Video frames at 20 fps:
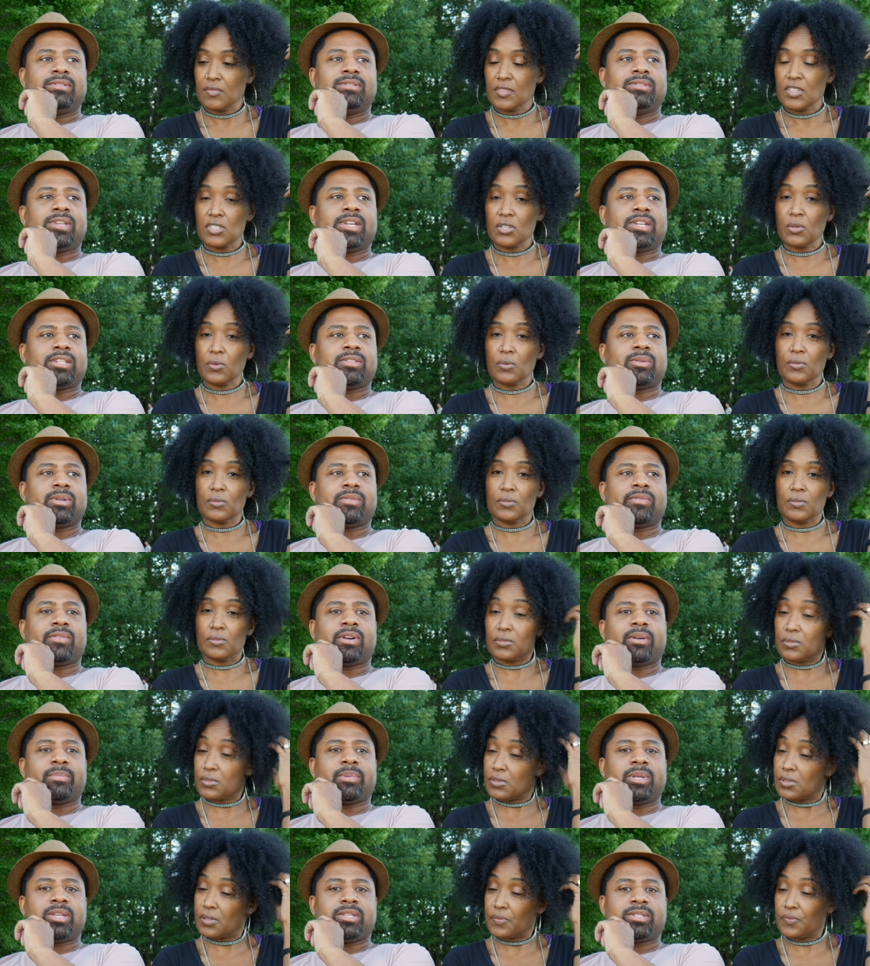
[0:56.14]
Speaker 1: So, yeah, 24
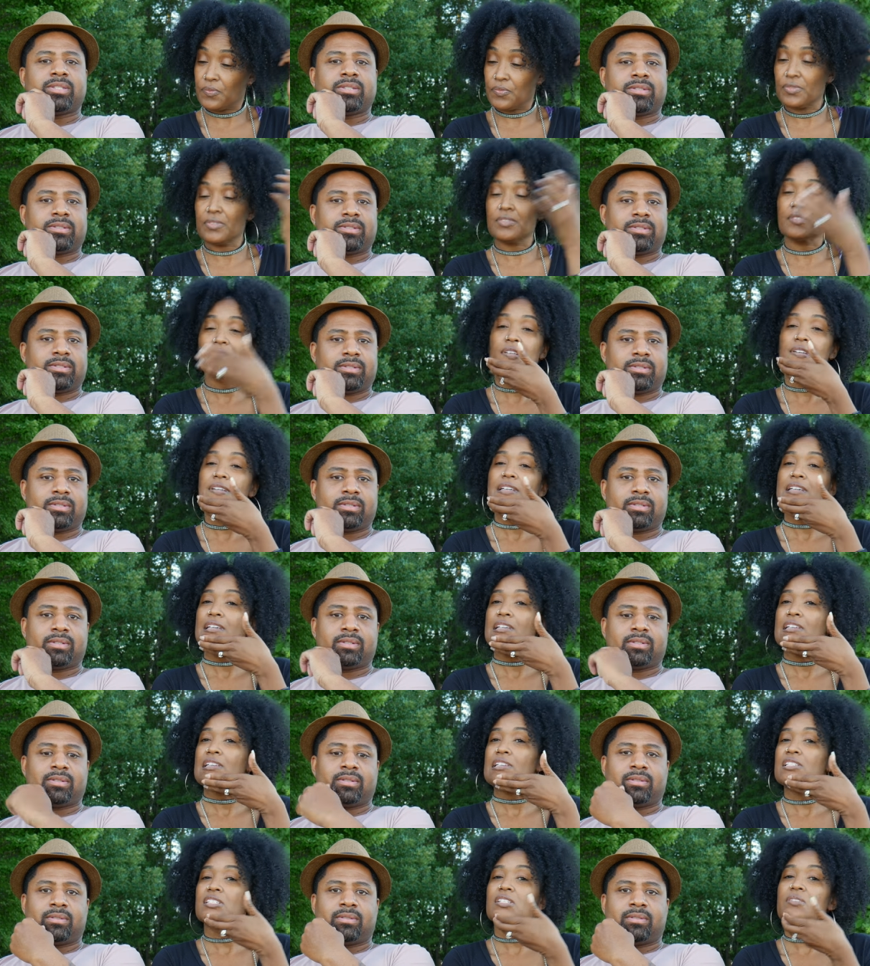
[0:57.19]
RPS.
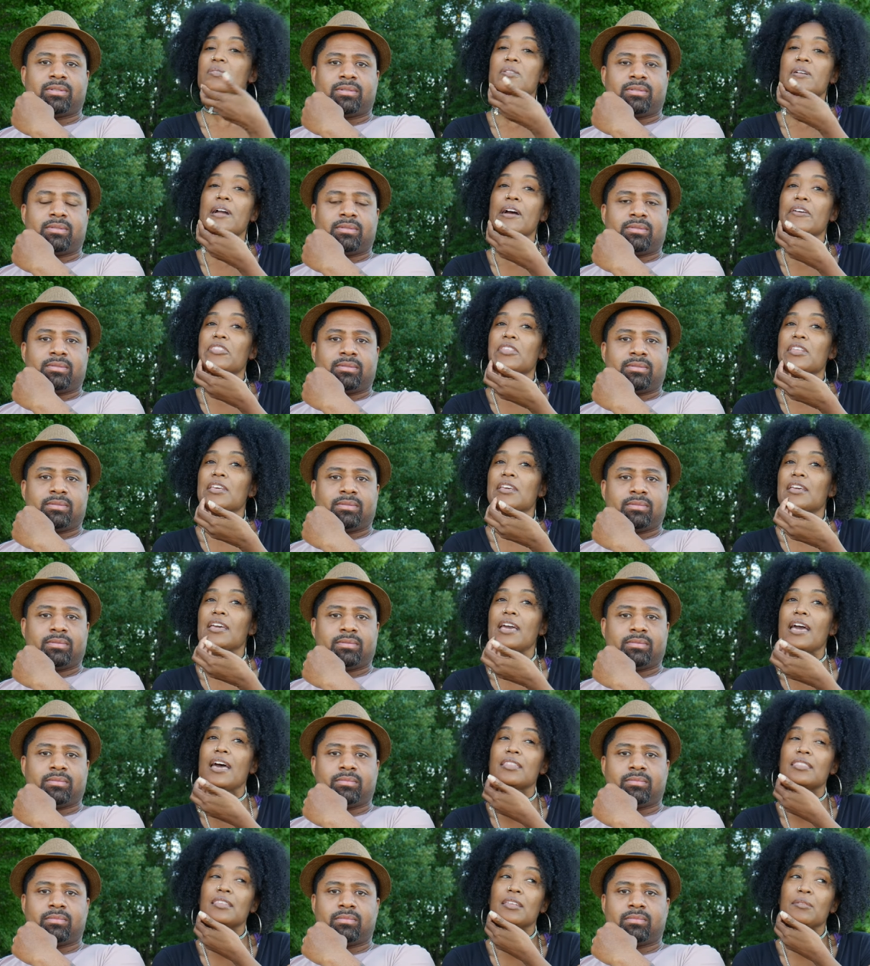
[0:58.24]
Speaker 2: So we're out the
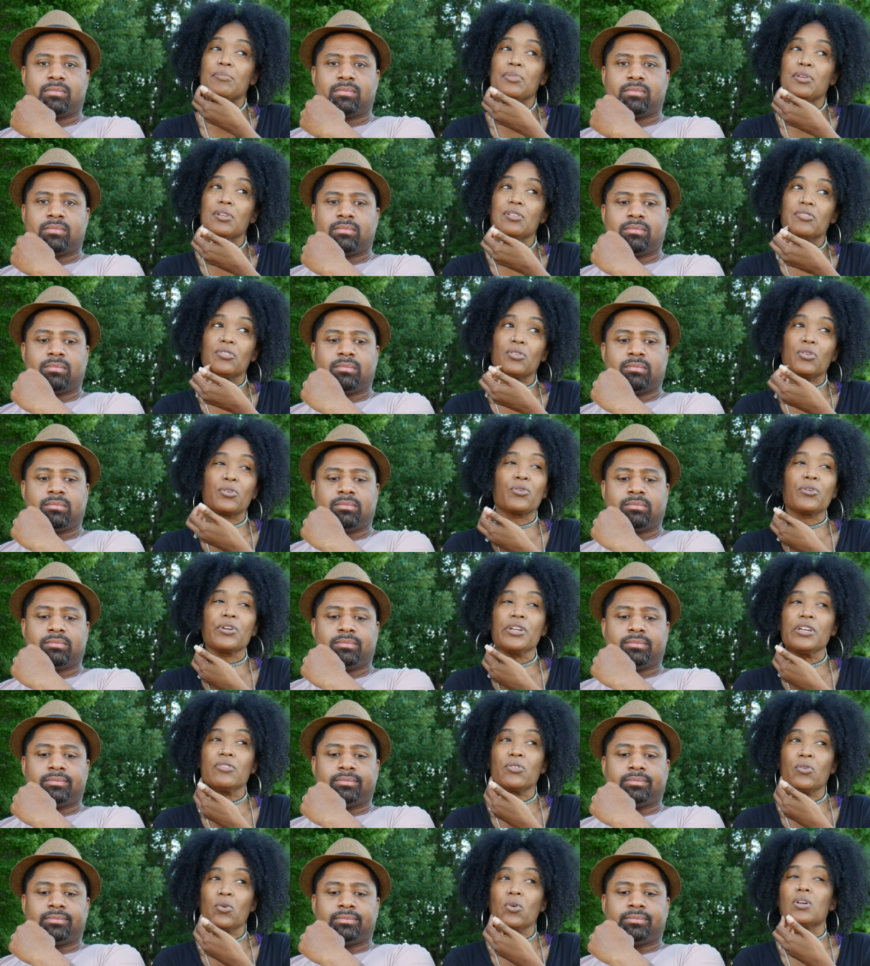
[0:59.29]
at the beautiful
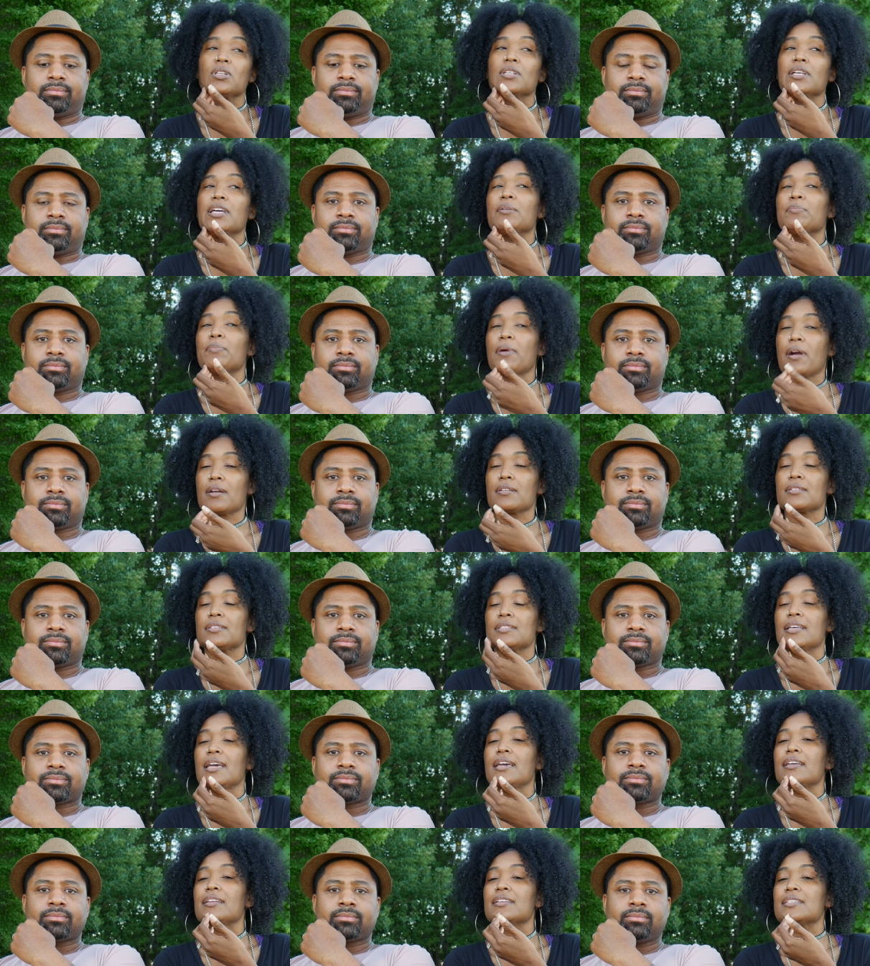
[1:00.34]
Creve Coeur Lake Park
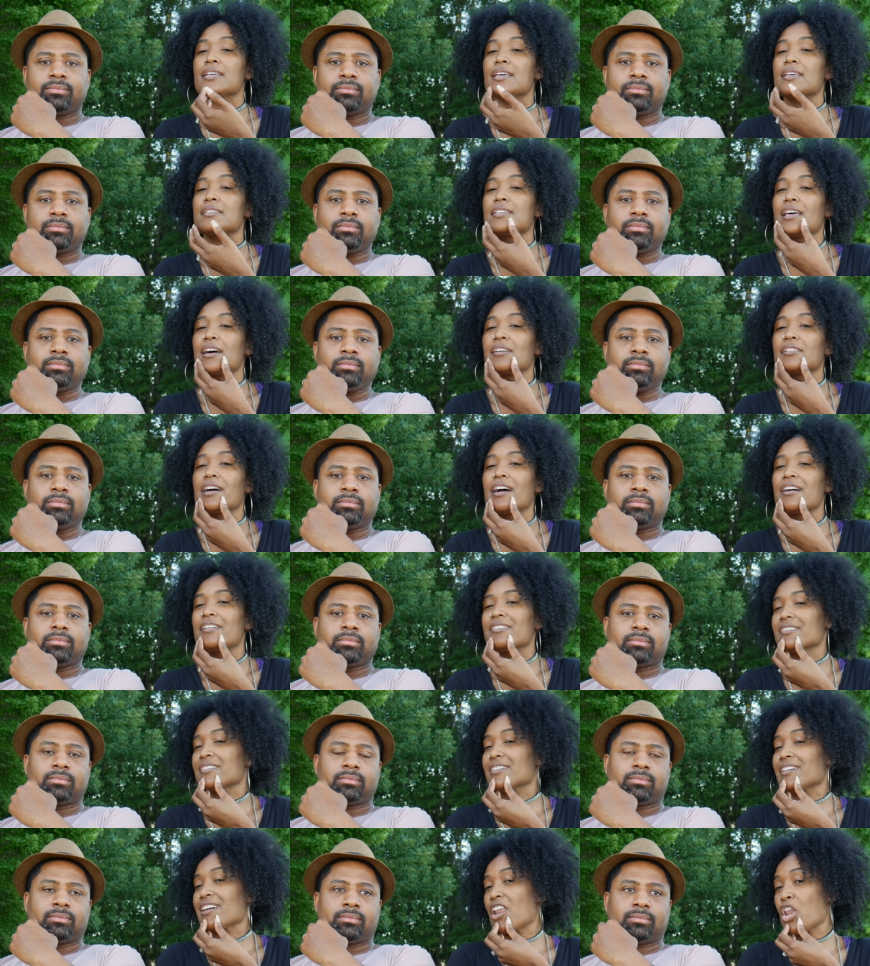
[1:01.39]
today to test out our
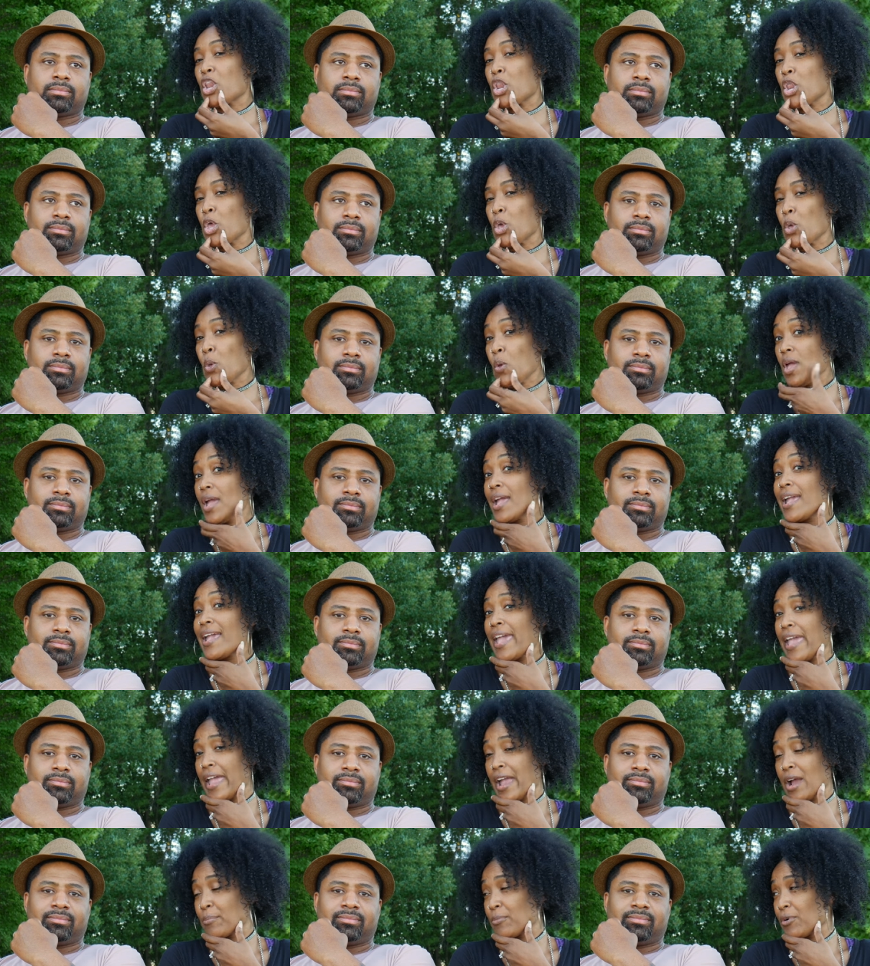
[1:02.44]
new
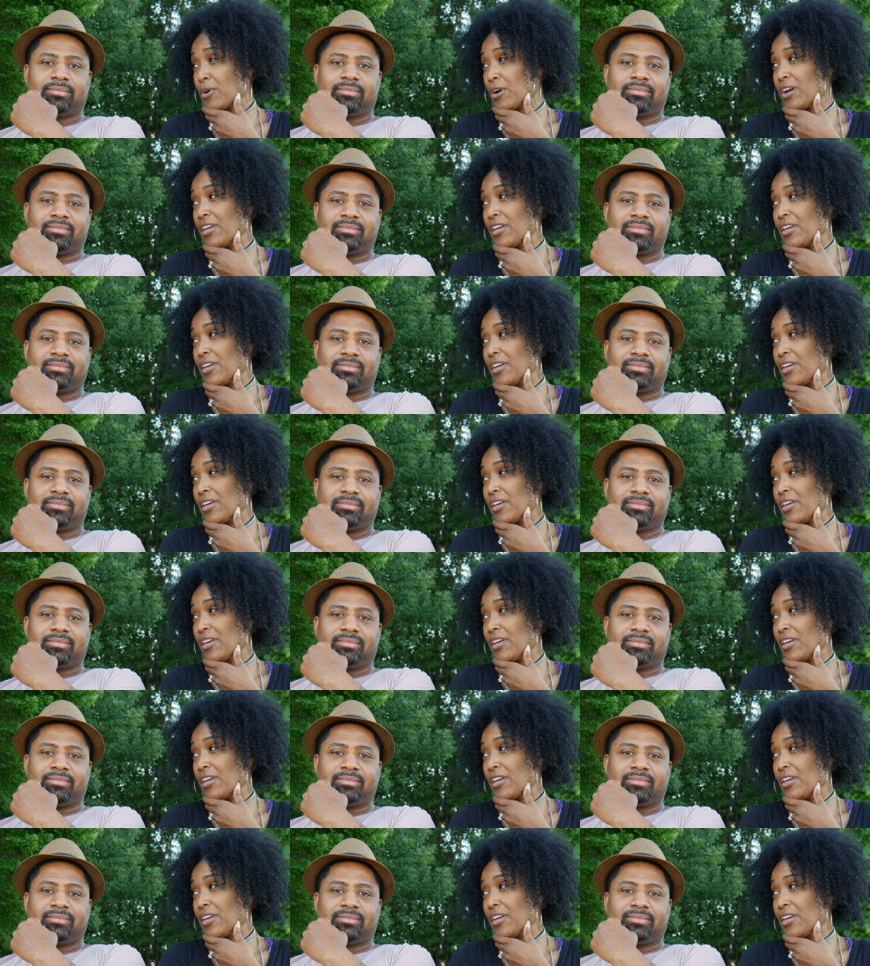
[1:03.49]
camera,